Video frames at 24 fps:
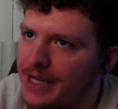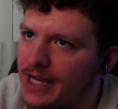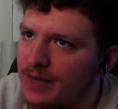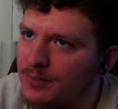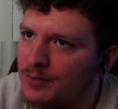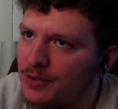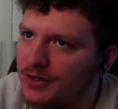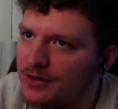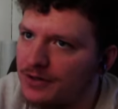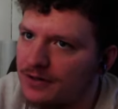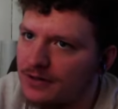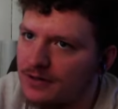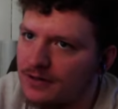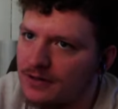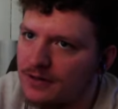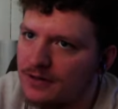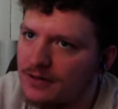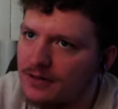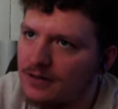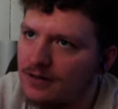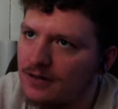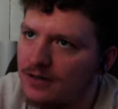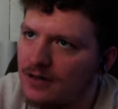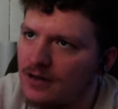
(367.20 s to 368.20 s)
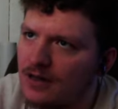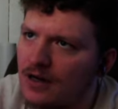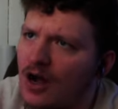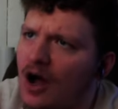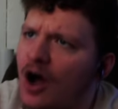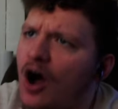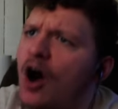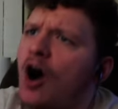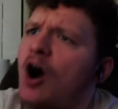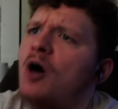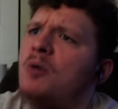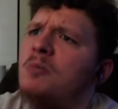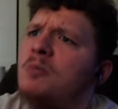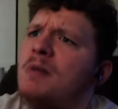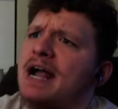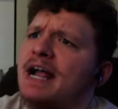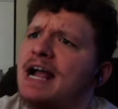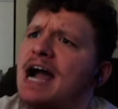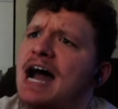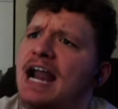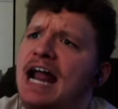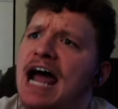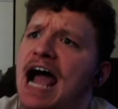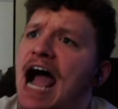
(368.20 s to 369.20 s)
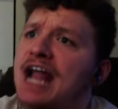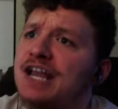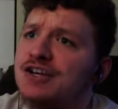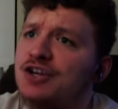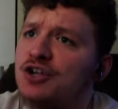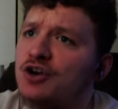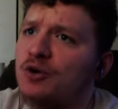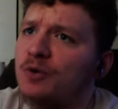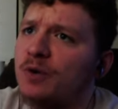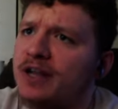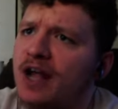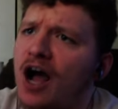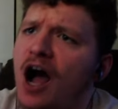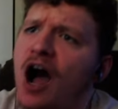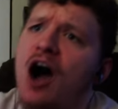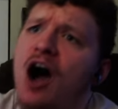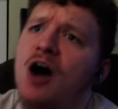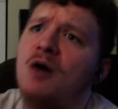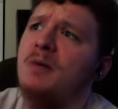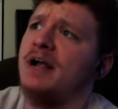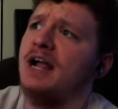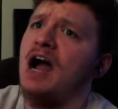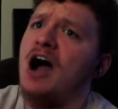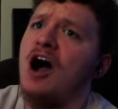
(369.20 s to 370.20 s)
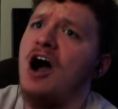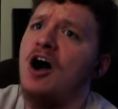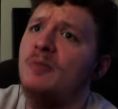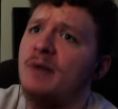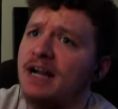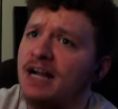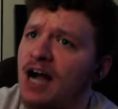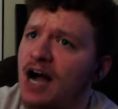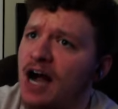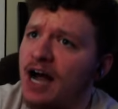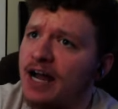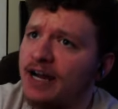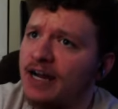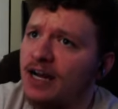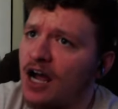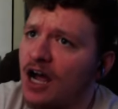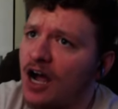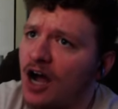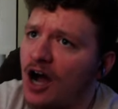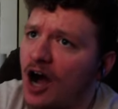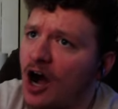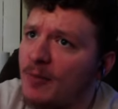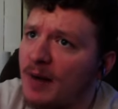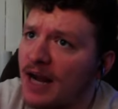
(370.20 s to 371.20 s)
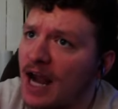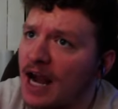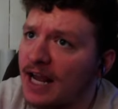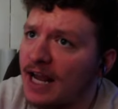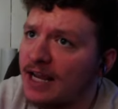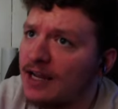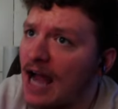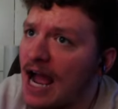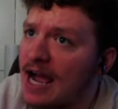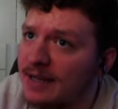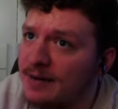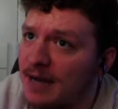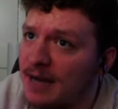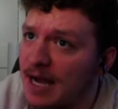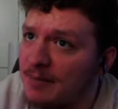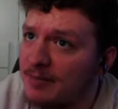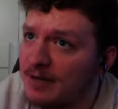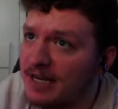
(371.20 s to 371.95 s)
thing about this weapon, as I've already stated, is that you have a double slash Ash of War. But I will